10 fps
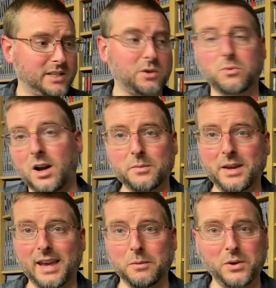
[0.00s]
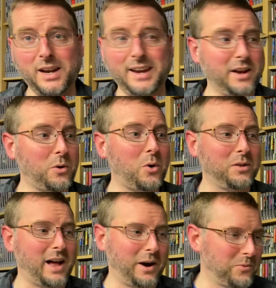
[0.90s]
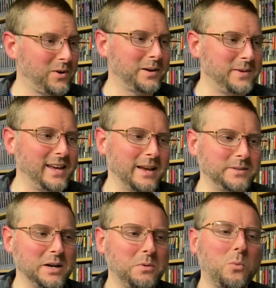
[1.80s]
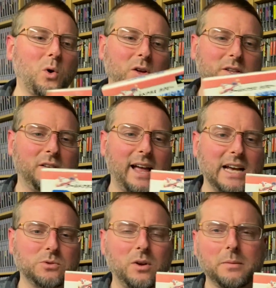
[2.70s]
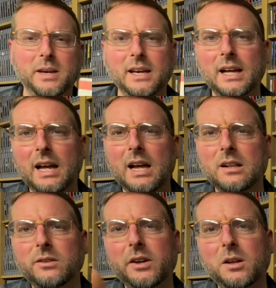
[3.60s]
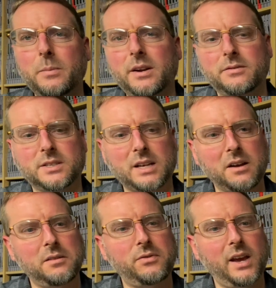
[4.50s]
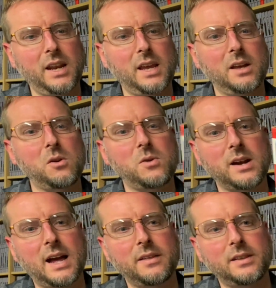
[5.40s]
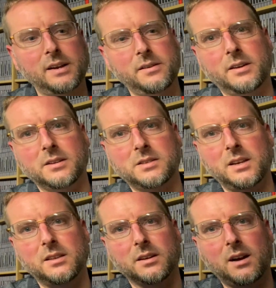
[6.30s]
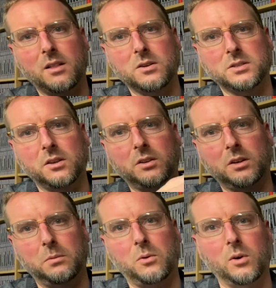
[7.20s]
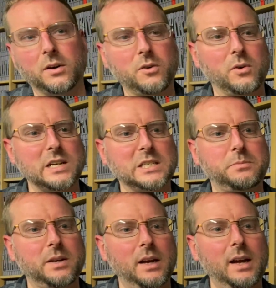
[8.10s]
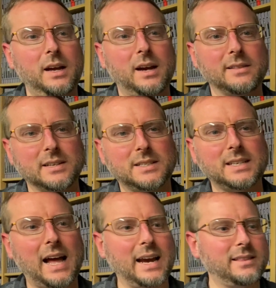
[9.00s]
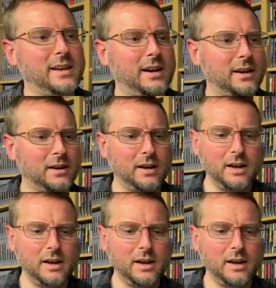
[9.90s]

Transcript: It's a rugby game. We didn't get a whole lot of rugby games here, but world-class rugby. Little bit of sun fading going on there. You can see the colors a little more crisp on the side there.